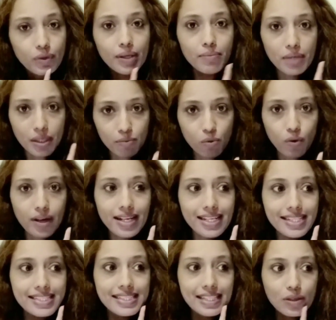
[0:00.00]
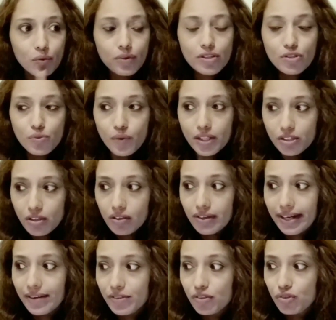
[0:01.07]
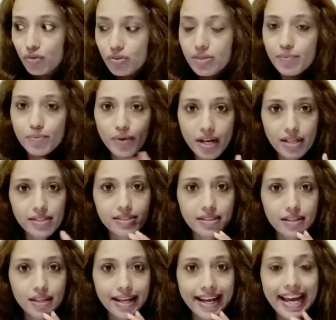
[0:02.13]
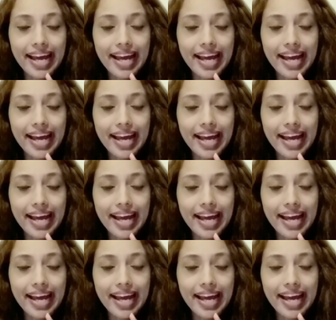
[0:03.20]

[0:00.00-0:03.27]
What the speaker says: One Balboa is equivalent to $1, and I was so surprised.